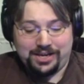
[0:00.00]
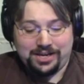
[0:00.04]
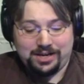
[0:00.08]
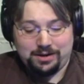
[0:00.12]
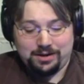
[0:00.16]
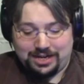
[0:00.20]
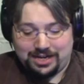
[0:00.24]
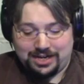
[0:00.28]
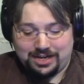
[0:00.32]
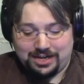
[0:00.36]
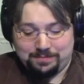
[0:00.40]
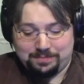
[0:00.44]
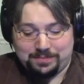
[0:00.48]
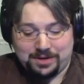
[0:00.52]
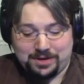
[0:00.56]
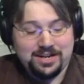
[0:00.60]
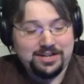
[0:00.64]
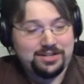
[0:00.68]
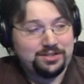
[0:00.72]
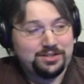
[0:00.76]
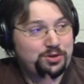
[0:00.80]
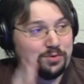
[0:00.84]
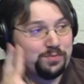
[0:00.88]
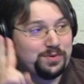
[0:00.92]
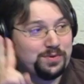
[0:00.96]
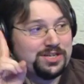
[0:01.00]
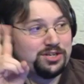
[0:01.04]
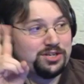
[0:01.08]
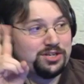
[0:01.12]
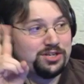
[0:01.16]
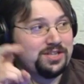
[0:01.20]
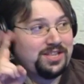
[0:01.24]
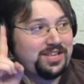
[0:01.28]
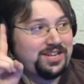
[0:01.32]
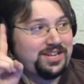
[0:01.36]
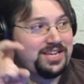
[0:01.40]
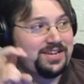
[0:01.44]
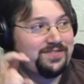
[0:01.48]
you can hit a button to
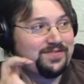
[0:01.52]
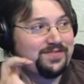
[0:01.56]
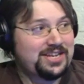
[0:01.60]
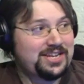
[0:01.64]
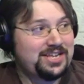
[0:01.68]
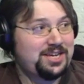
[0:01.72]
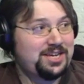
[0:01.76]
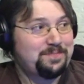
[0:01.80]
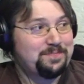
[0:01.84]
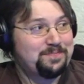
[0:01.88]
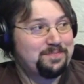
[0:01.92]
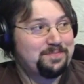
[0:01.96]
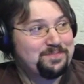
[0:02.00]
return the DVD.